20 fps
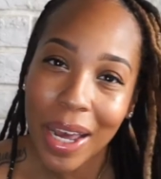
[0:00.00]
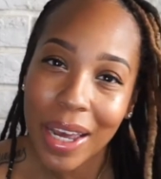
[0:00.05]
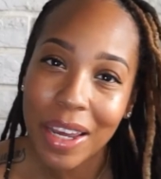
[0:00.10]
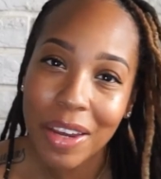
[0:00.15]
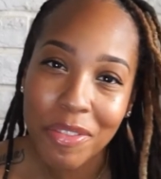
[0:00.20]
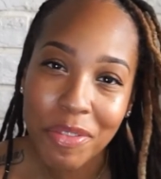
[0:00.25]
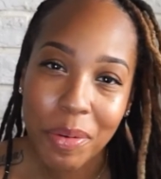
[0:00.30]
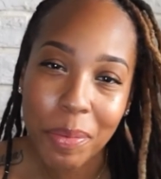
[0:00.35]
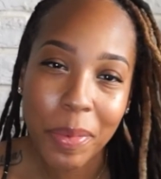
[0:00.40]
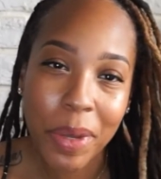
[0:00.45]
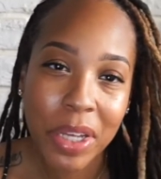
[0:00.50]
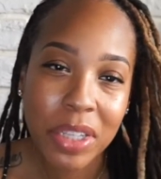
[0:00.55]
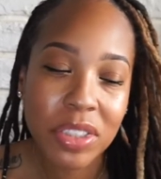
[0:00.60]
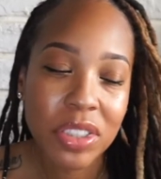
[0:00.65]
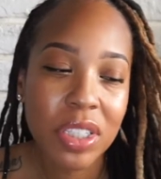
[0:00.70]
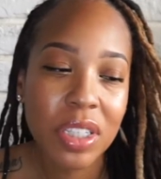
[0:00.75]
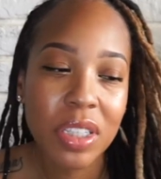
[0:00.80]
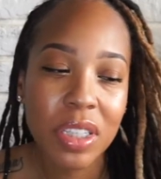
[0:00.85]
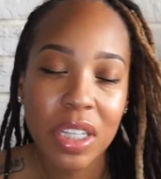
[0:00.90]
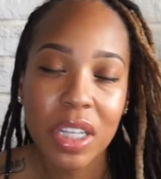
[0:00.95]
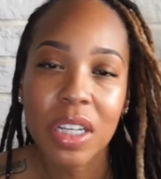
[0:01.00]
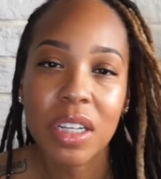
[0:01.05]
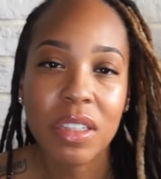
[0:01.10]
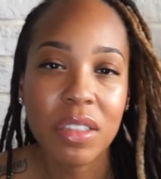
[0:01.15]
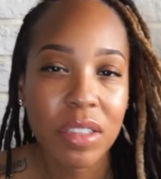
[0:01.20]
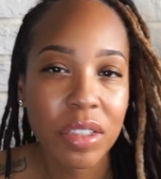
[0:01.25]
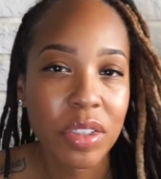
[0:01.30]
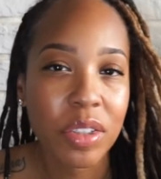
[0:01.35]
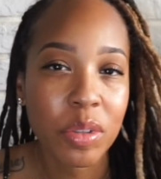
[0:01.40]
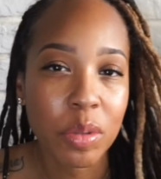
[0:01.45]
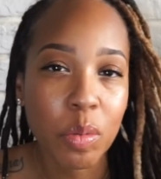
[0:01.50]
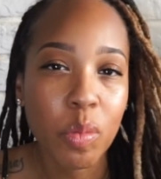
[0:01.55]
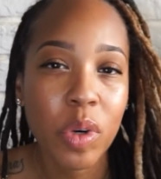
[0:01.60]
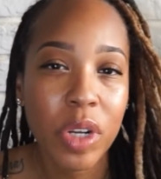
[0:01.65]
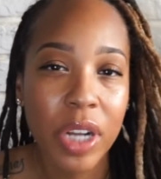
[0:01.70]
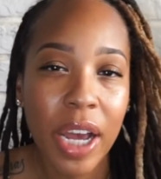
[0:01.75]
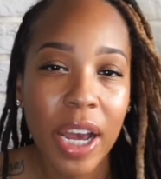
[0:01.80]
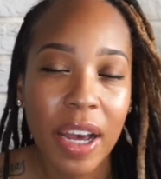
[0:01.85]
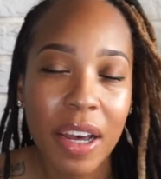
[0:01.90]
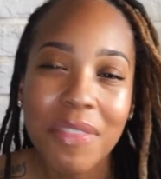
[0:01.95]
information, then you would
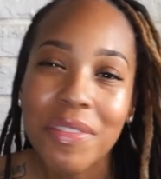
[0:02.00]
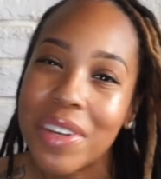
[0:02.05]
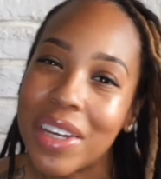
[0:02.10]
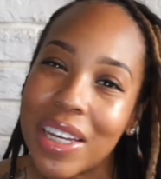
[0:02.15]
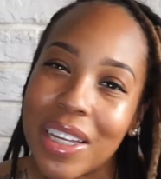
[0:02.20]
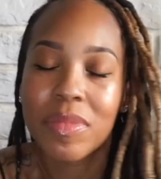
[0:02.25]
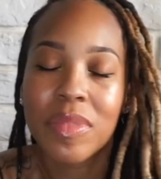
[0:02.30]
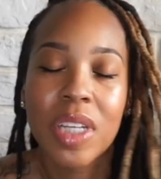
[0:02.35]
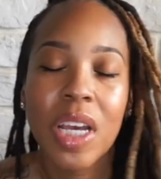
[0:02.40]
have it.